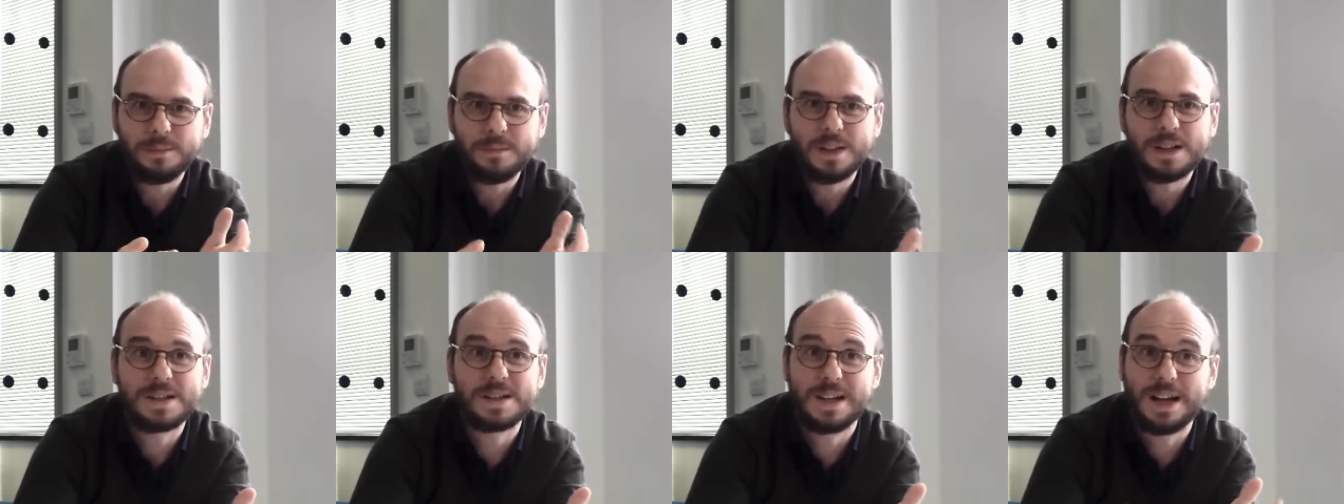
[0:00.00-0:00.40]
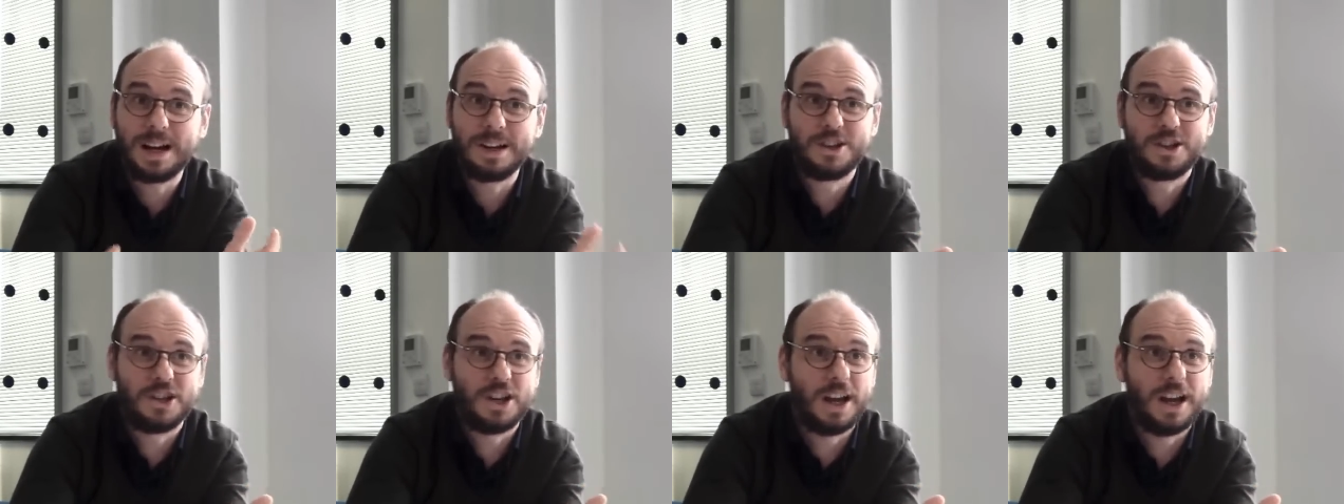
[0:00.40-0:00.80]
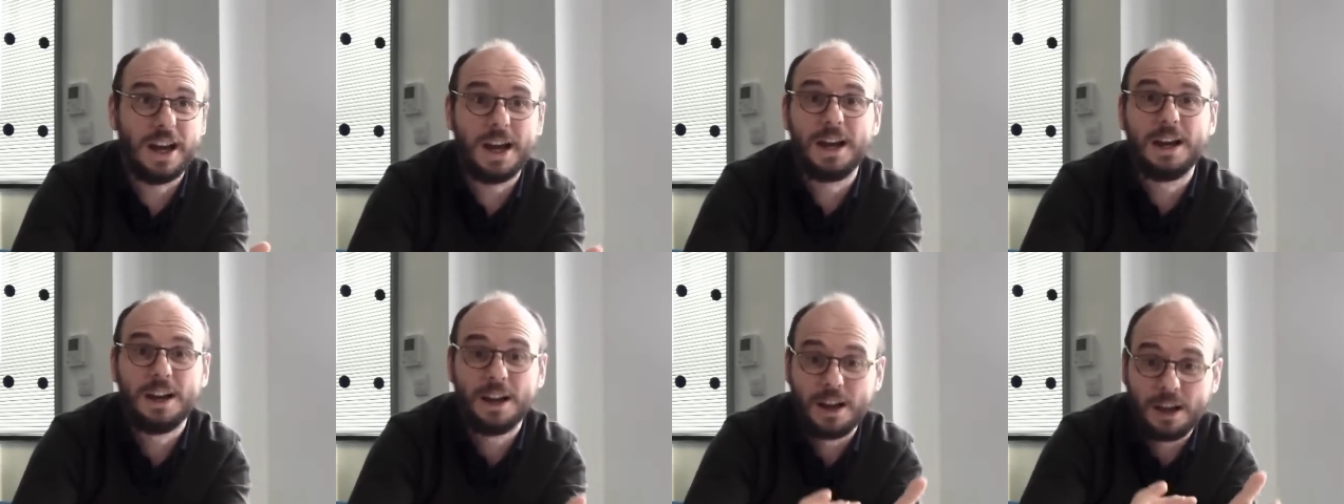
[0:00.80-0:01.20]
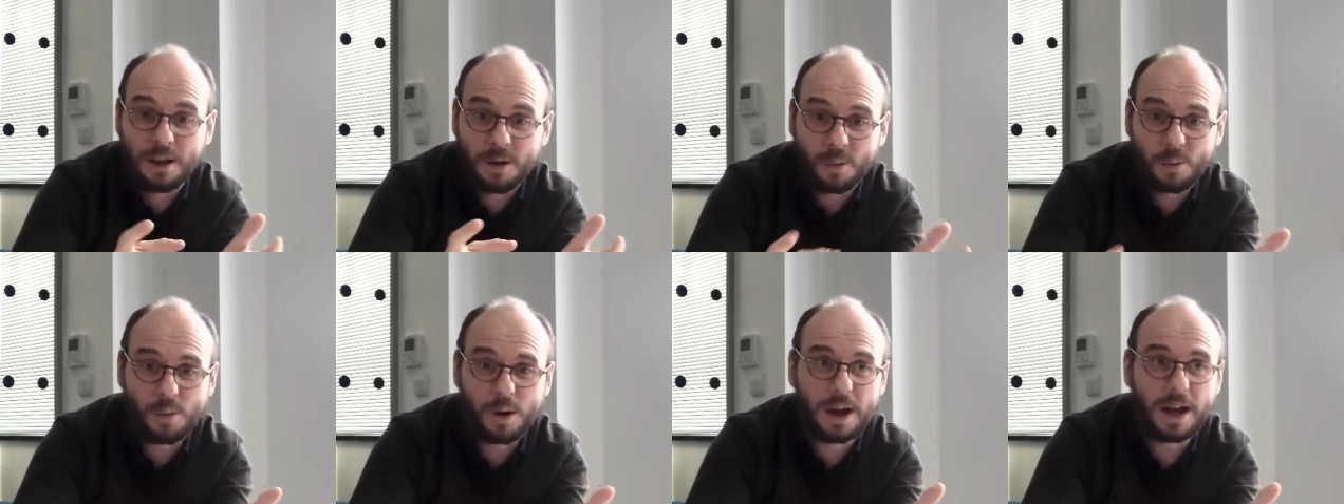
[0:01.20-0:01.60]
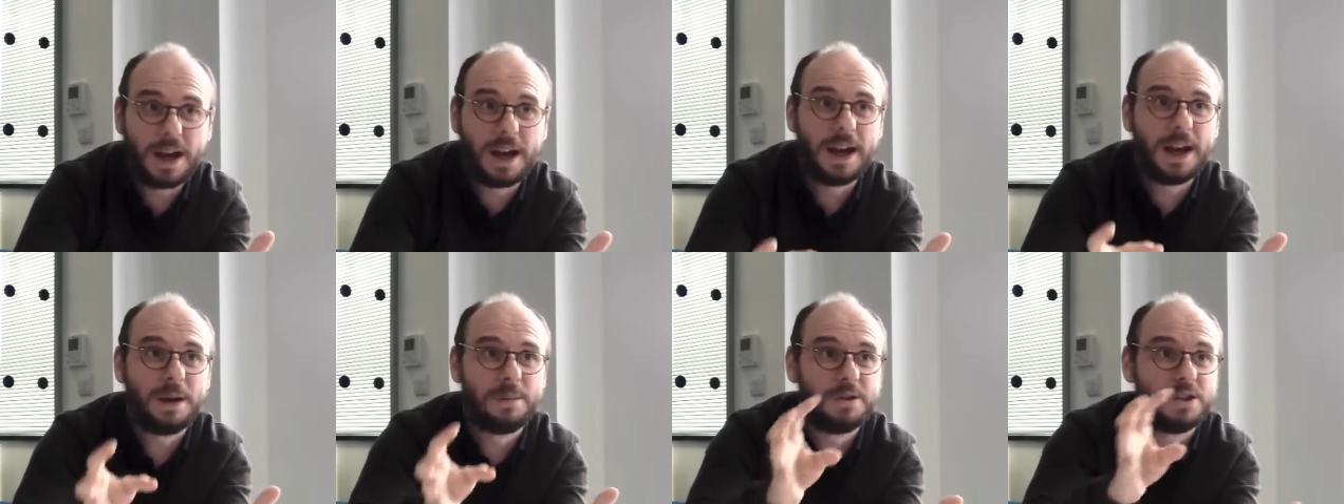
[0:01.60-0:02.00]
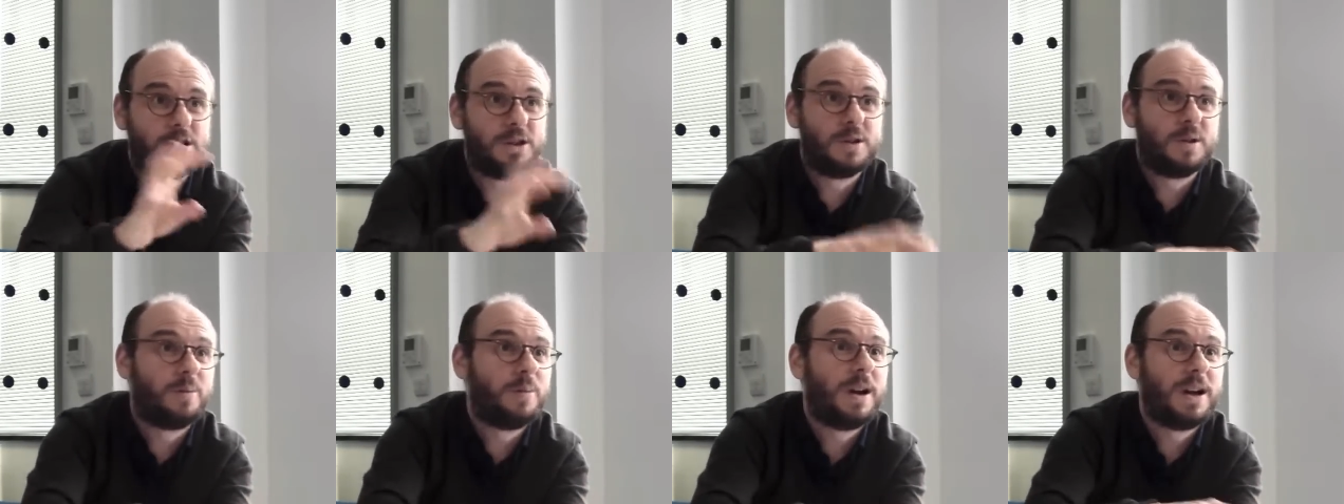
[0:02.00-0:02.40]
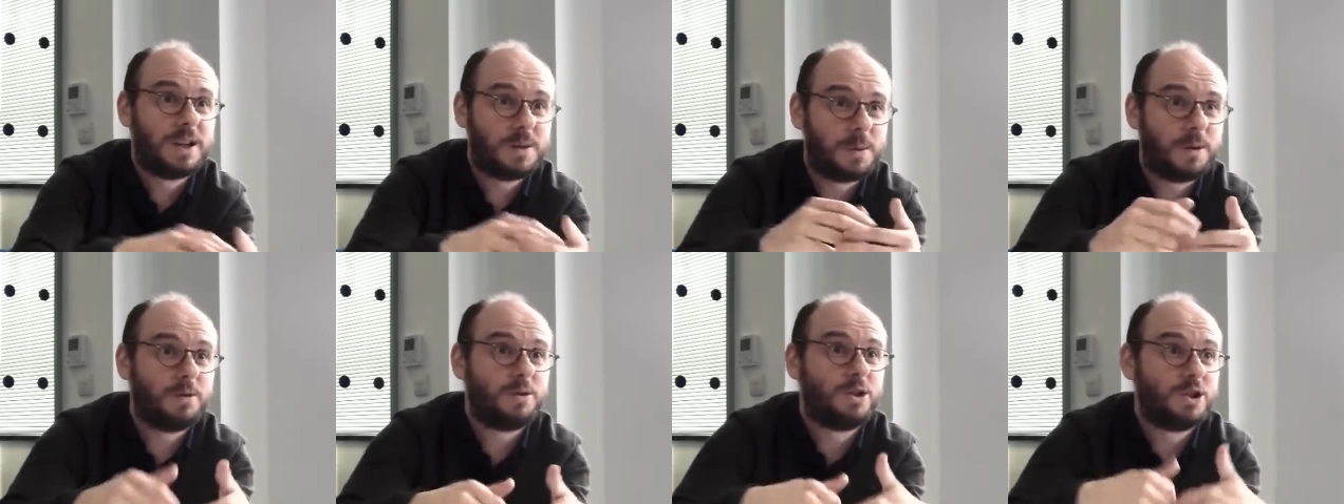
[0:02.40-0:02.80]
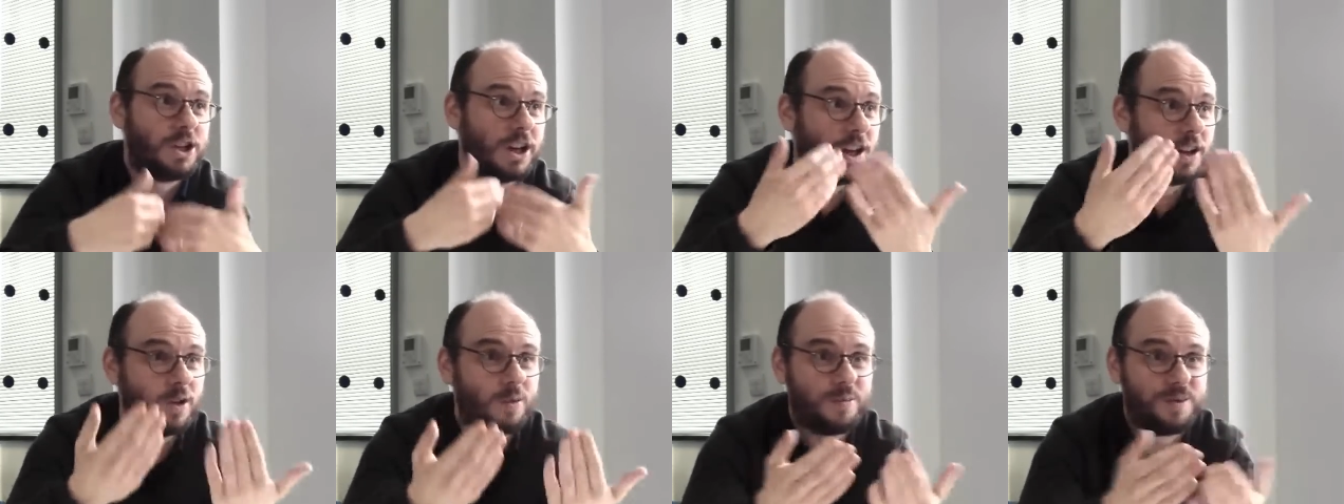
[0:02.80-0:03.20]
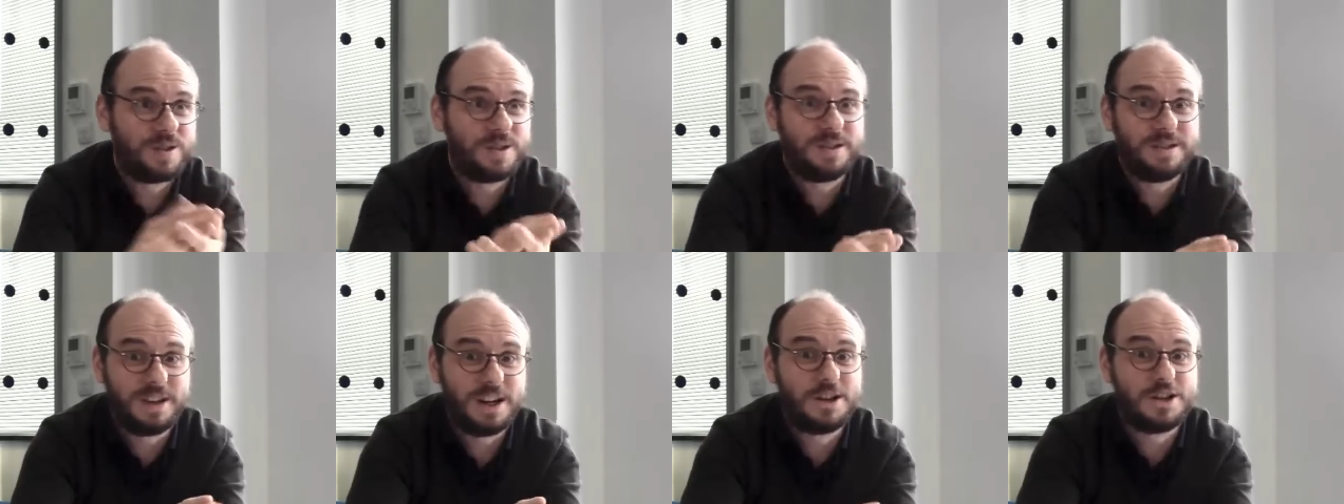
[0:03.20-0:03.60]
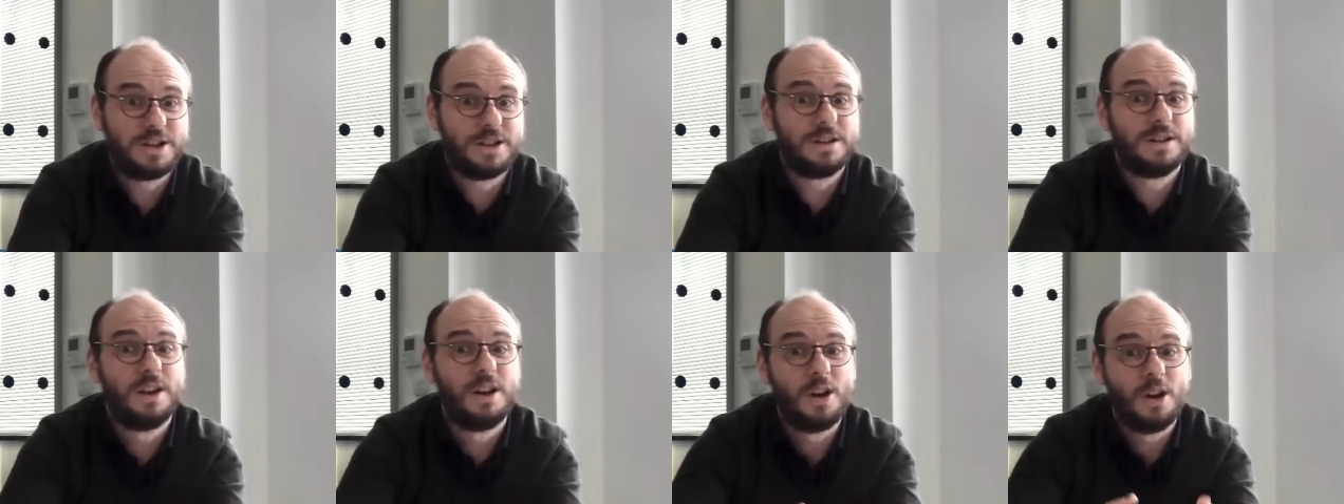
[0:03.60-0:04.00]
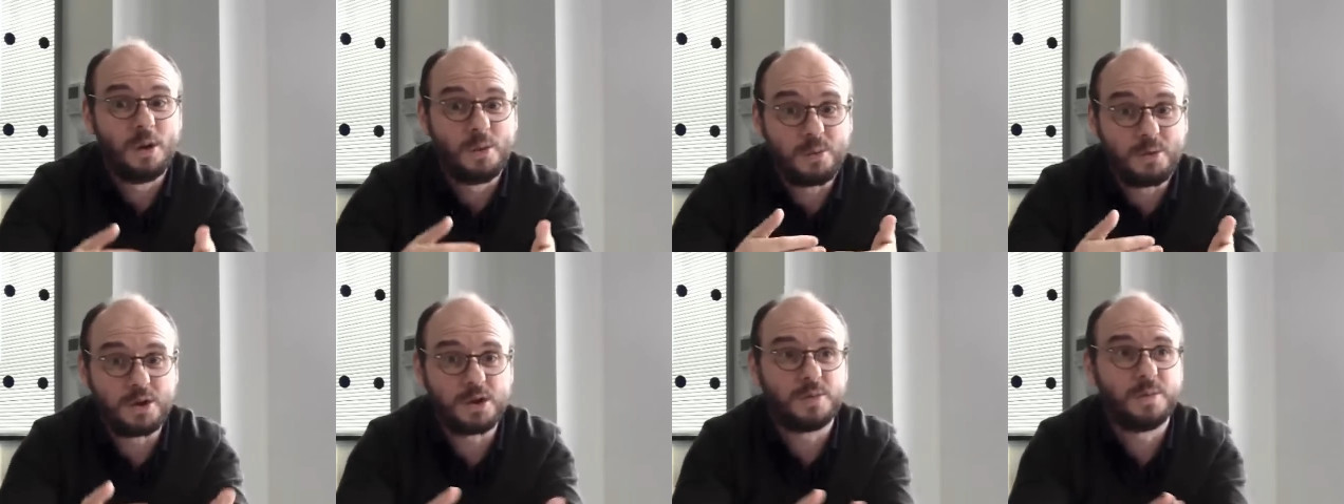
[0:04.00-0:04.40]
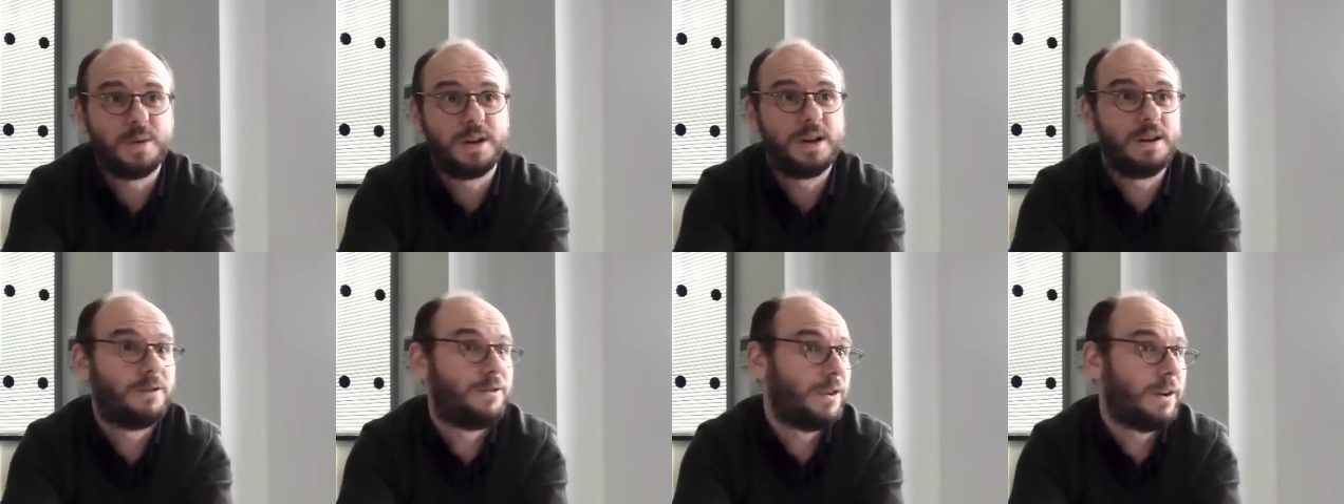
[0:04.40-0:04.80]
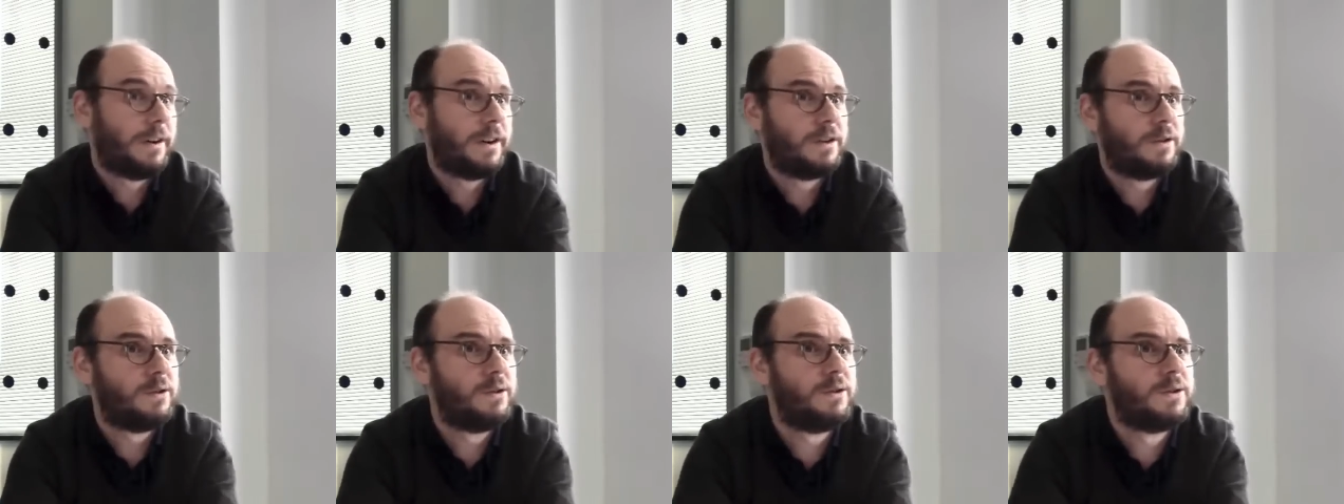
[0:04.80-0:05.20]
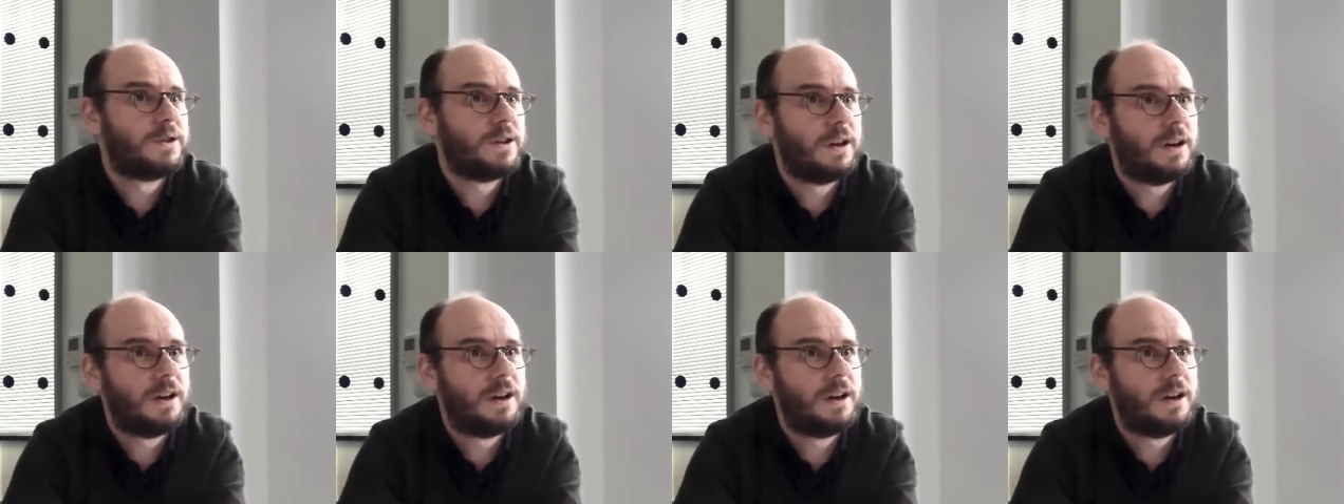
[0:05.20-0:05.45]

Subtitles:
SlideShare, which is a place where you share your presentation, would be a very good